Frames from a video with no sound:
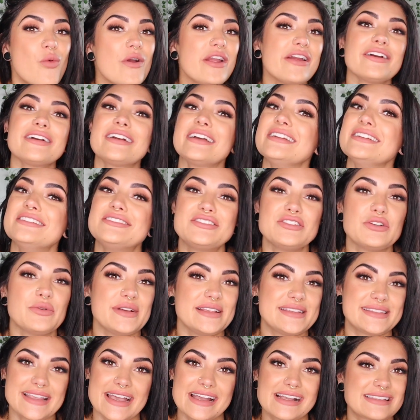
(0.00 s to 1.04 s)
We're gonna do a
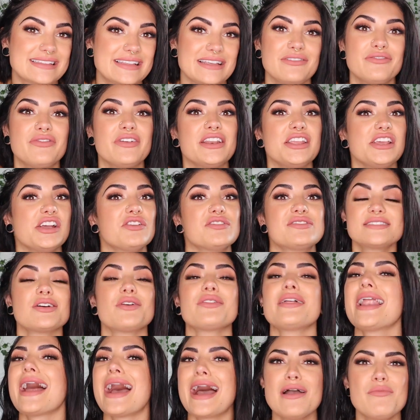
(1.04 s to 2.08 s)
sexting video so
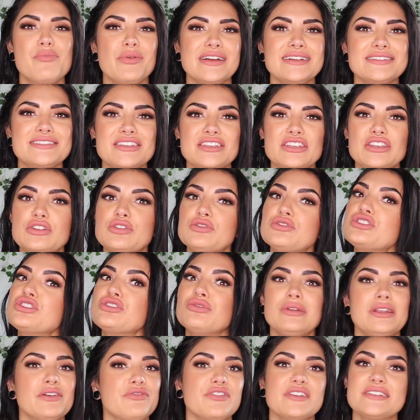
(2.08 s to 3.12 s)
that I bring to you
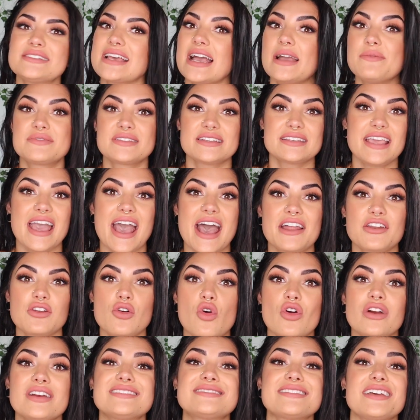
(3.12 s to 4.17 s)
2 different types of
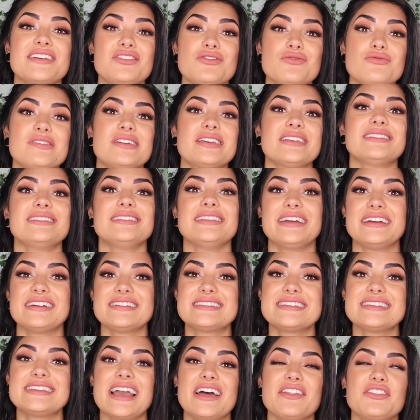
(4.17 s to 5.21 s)
categories that you can layer
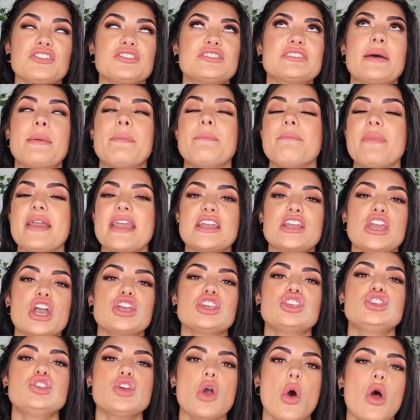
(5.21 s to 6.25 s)
together to make
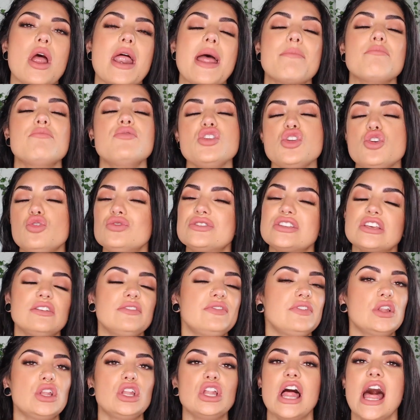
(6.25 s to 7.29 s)
your
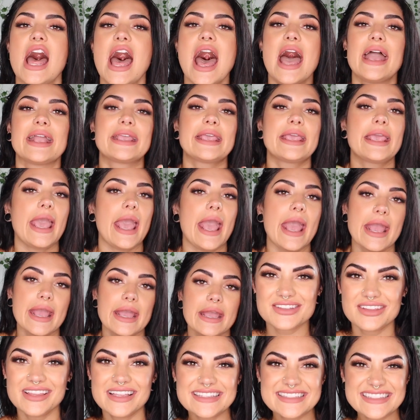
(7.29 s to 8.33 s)
beautiful
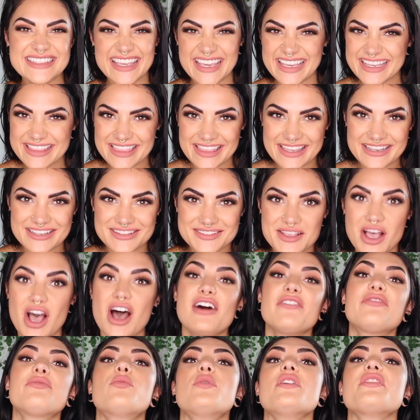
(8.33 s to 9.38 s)
cake. So let's kick things
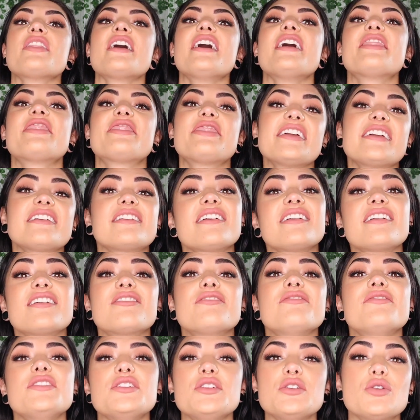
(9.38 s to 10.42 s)
off with a thinking
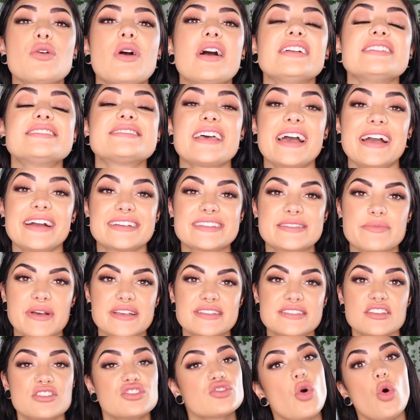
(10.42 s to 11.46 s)
of you text
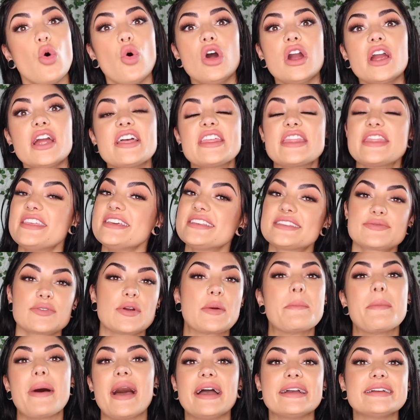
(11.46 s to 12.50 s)
message, or this
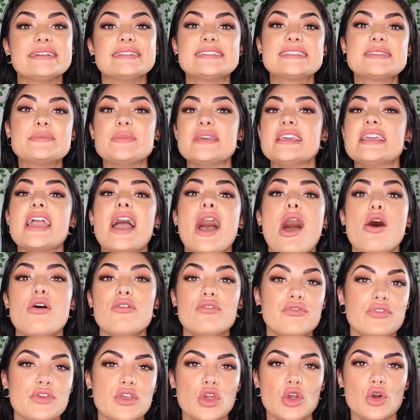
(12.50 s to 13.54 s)
reminds me
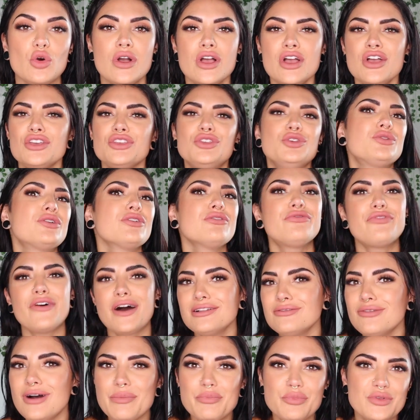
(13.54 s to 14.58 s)
of you. You can
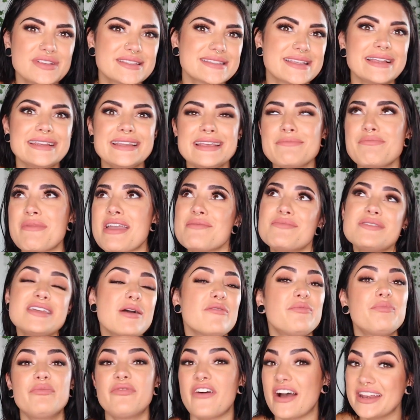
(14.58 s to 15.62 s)
follow up with sending maybe
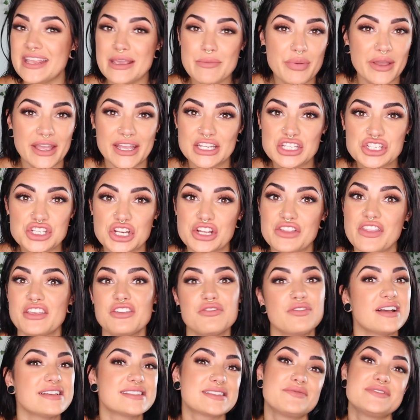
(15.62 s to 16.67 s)
a funny picture that
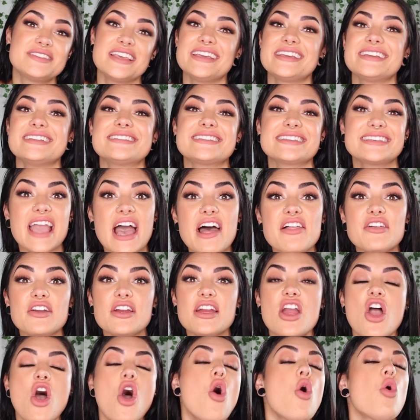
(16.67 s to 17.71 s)
you guys have taken
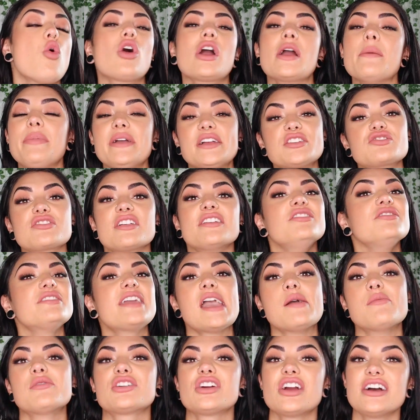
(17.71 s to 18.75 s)
together or a picture that you
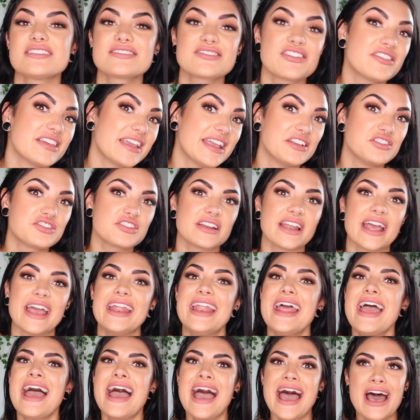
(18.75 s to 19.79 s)
came across on the internet.